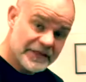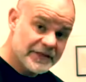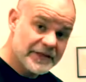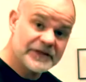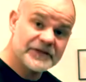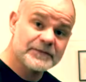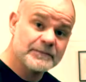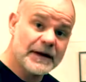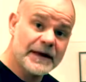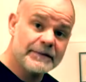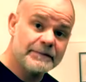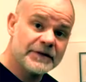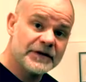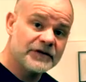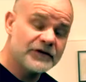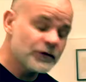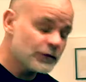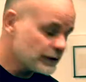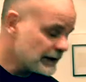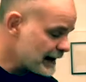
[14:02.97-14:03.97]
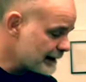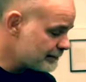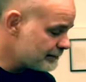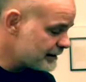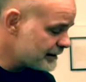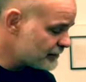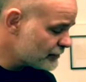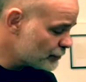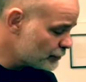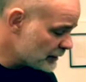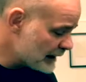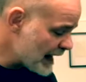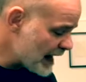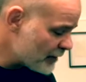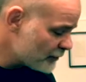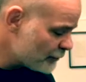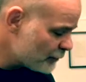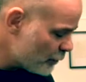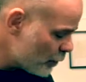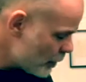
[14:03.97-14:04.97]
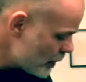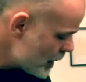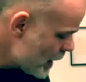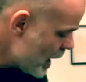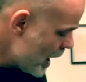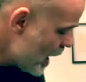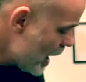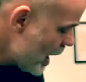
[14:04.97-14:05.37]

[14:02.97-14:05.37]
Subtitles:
this might be too loud for.